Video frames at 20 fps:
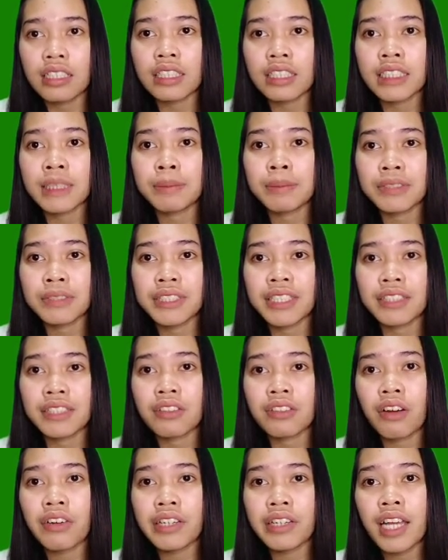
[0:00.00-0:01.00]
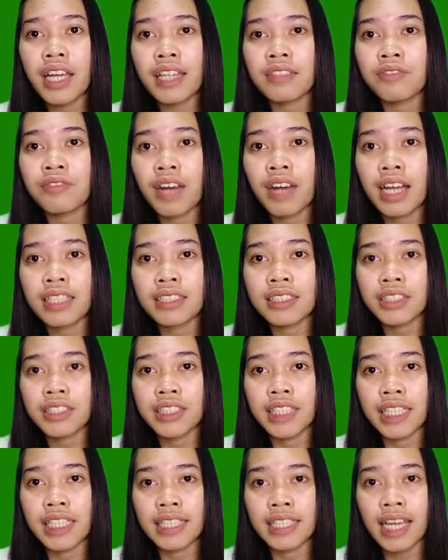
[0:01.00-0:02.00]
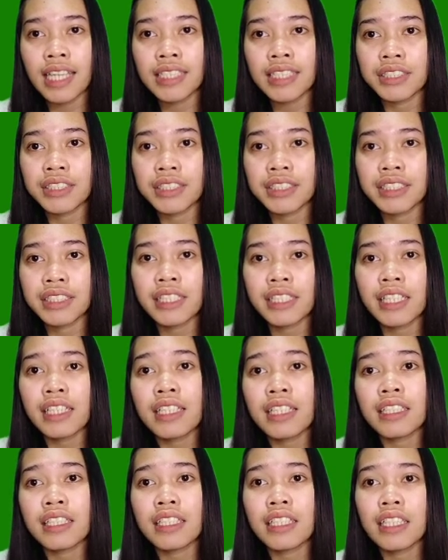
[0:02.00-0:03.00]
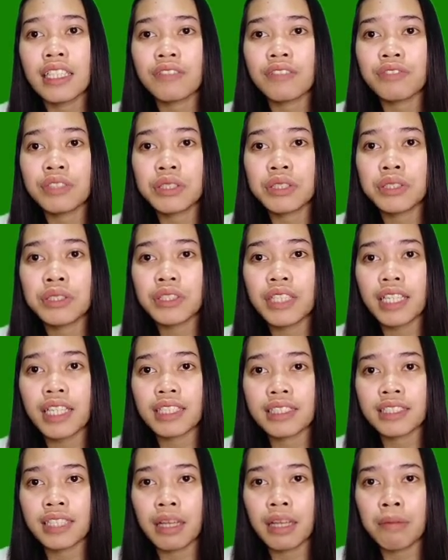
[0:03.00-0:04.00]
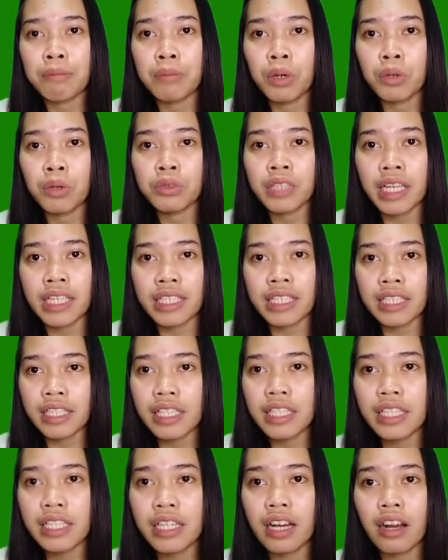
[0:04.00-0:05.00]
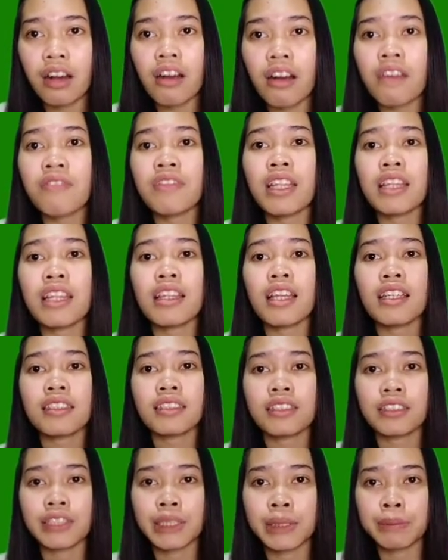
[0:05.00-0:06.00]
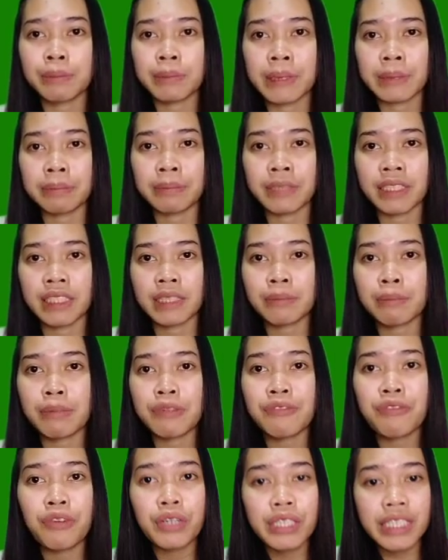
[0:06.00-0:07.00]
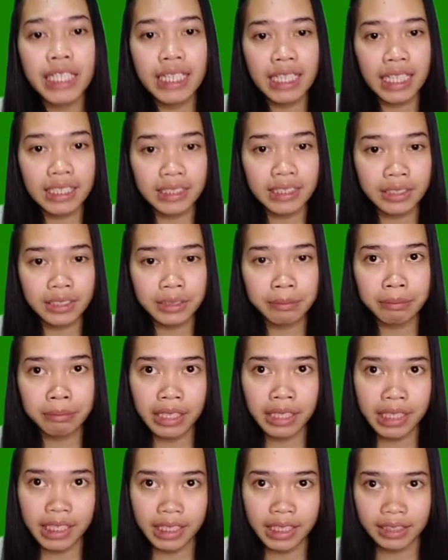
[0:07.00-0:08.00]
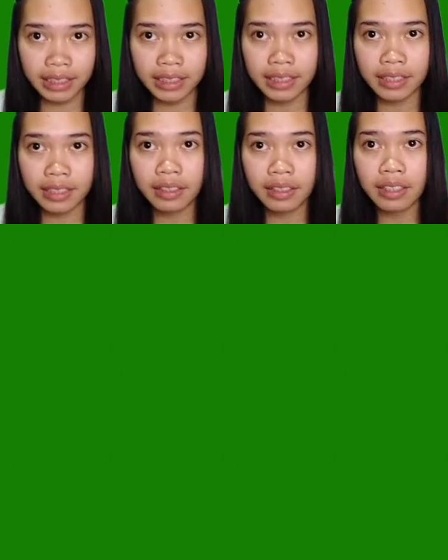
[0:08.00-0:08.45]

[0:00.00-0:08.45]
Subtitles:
Expository advanced organizers give students a broad idea of the lesson's purpose before the lesson begins.